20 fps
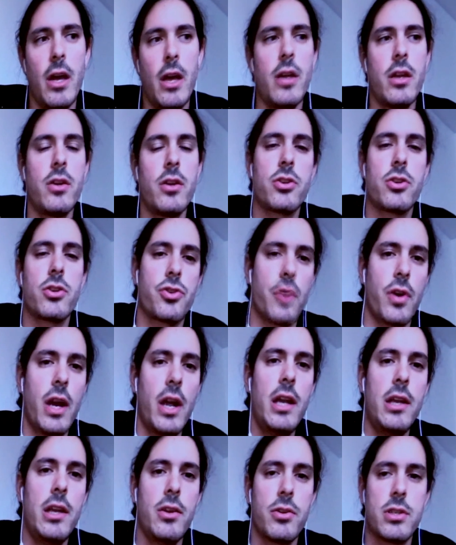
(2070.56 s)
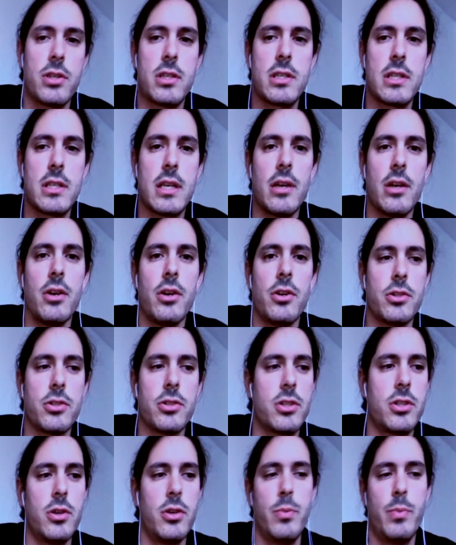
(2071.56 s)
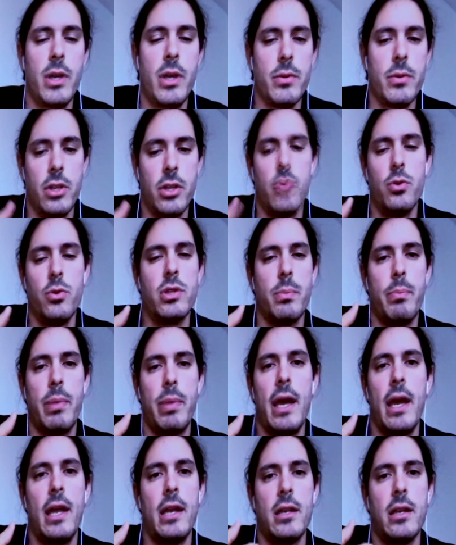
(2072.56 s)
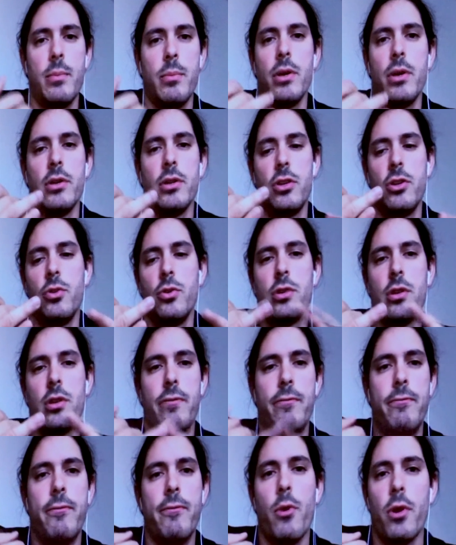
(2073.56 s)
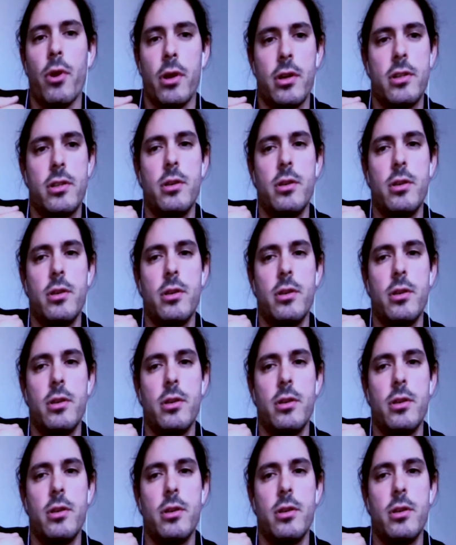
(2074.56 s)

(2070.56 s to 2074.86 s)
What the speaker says: you're training your skills to be able to use a pen, to be able to use a fork,